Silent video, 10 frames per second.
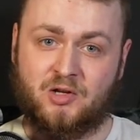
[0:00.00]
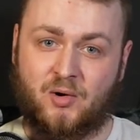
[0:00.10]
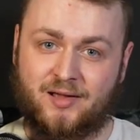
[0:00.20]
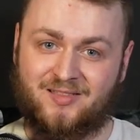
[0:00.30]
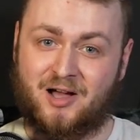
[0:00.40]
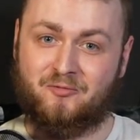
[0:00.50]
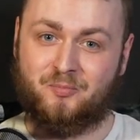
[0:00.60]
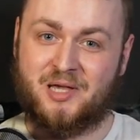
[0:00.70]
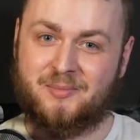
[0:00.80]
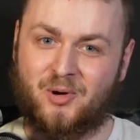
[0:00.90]
I
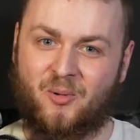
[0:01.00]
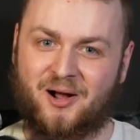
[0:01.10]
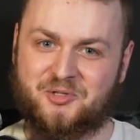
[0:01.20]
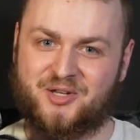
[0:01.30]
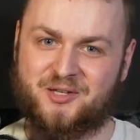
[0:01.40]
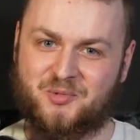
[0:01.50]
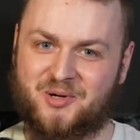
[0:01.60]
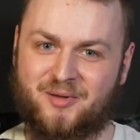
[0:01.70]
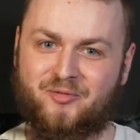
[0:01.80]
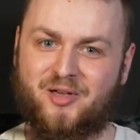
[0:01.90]
love people watching. It's
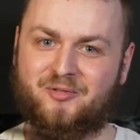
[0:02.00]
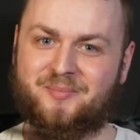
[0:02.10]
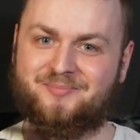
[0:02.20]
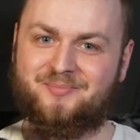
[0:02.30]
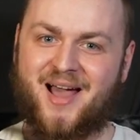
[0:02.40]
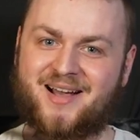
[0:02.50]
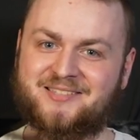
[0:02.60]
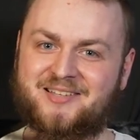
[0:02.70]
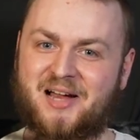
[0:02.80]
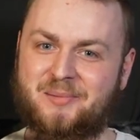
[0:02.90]
one of my favorite
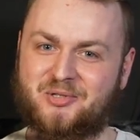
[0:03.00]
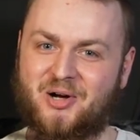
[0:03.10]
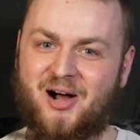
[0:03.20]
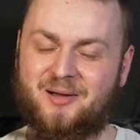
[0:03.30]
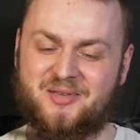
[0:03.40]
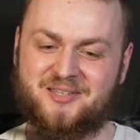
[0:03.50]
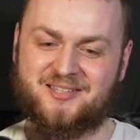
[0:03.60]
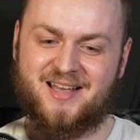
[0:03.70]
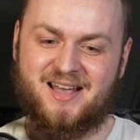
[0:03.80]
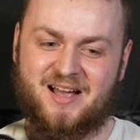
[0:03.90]
pastimes or hobbies.